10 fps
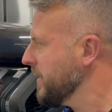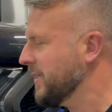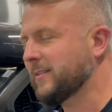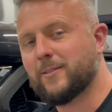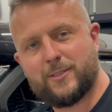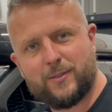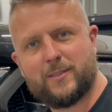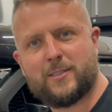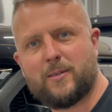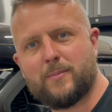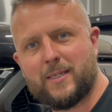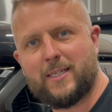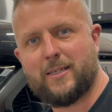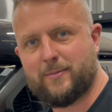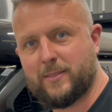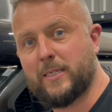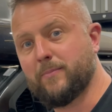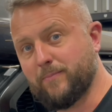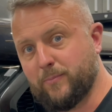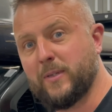Turns out that some idiot that
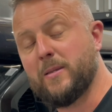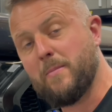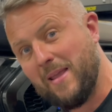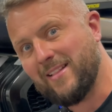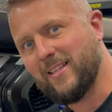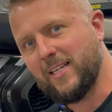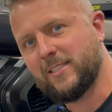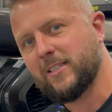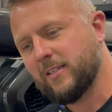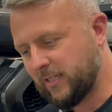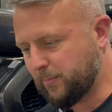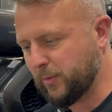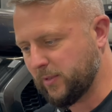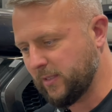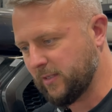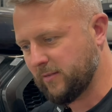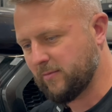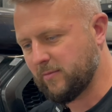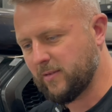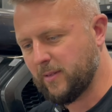when they made these had put the
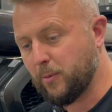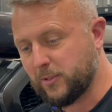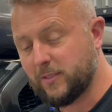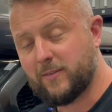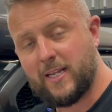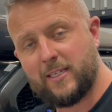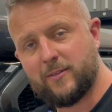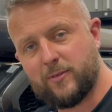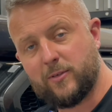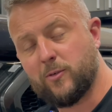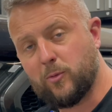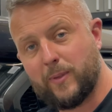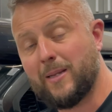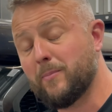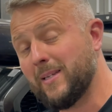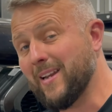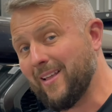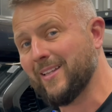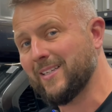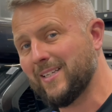positive negative around the wrong way, and being
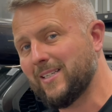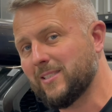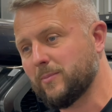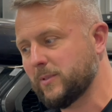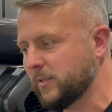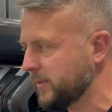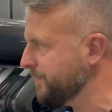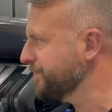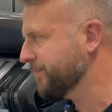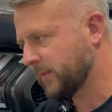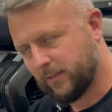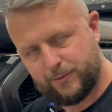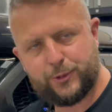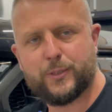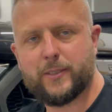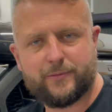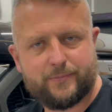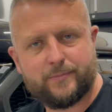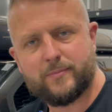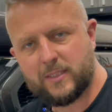LEDs and whatnot, sure enough,
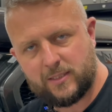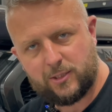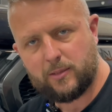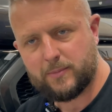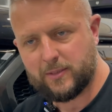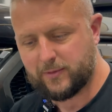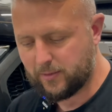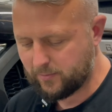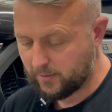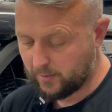they shut themselves down.